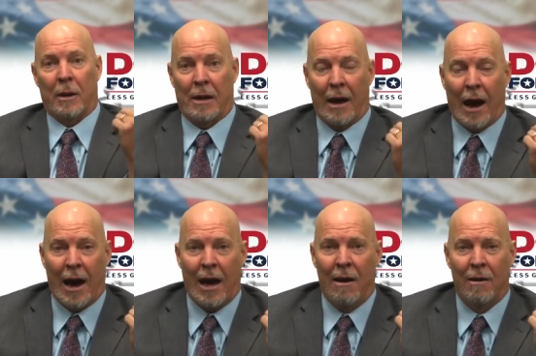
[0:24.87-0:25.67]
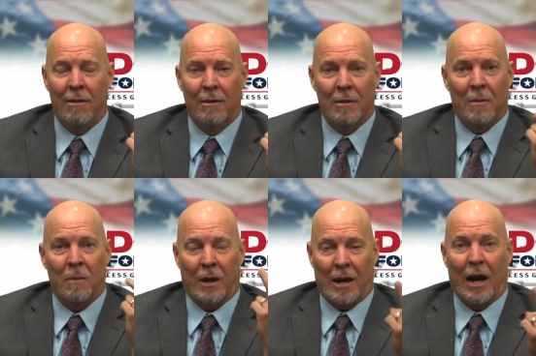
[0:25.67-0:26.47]
God,
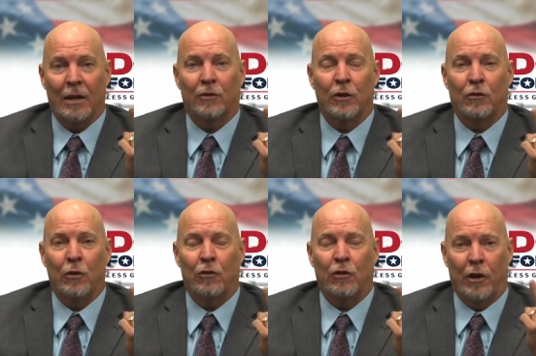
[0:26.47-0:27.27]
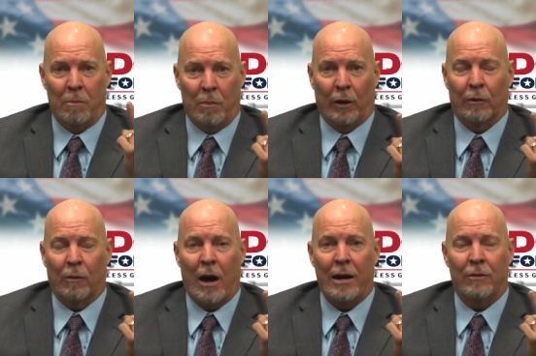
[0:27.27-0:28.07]
the Constitution and Bill of
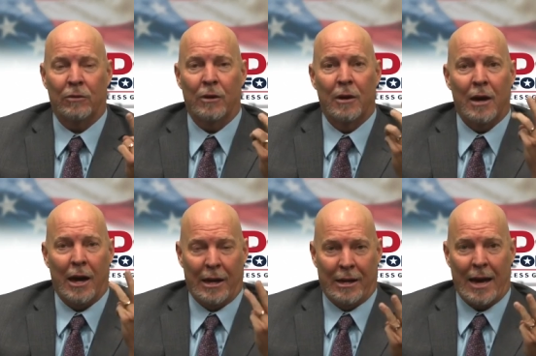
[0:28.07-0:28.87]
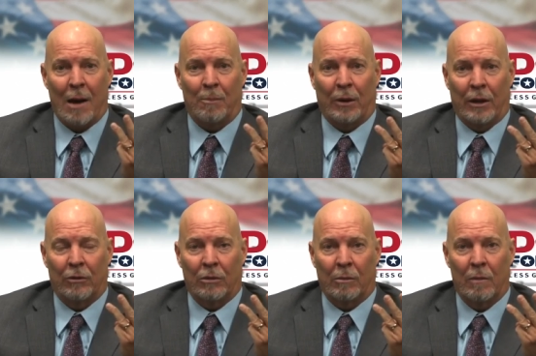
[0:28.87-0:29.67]
Rights, and
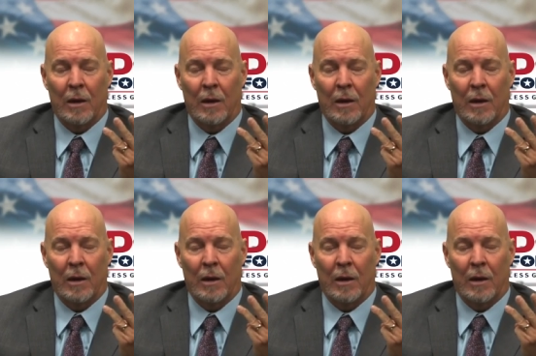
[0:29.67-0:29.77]
capitalism.